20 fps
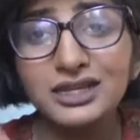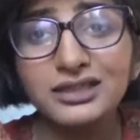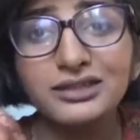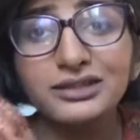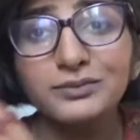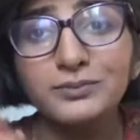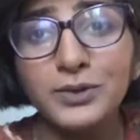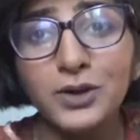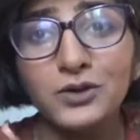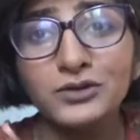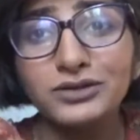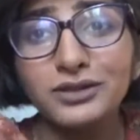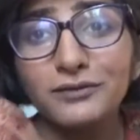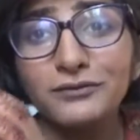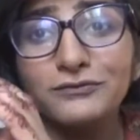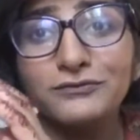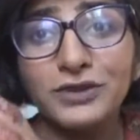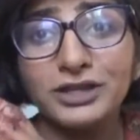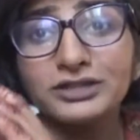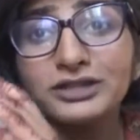they're both
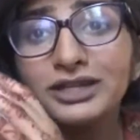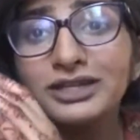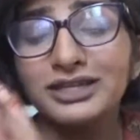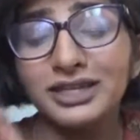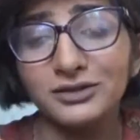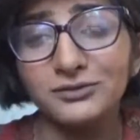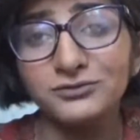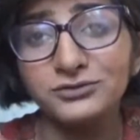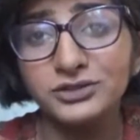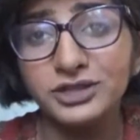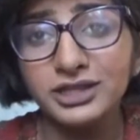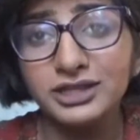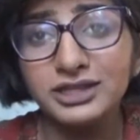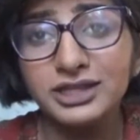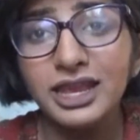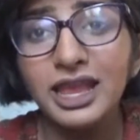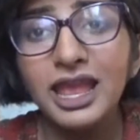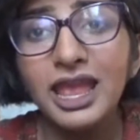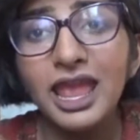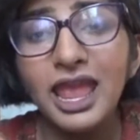very
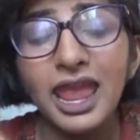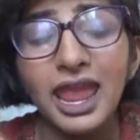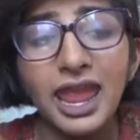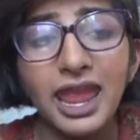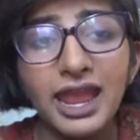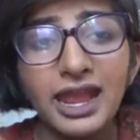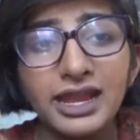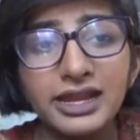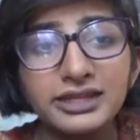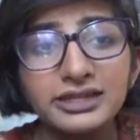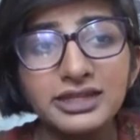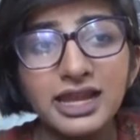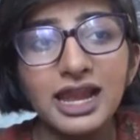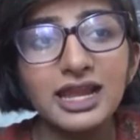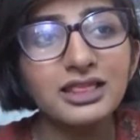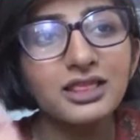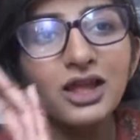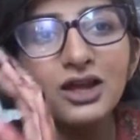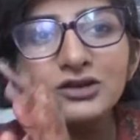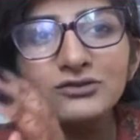different, and
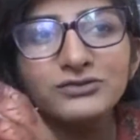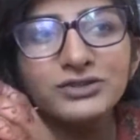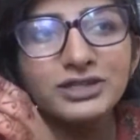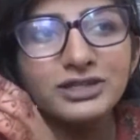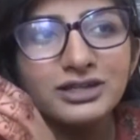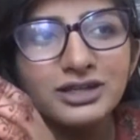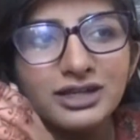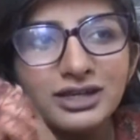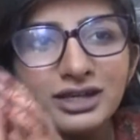I loved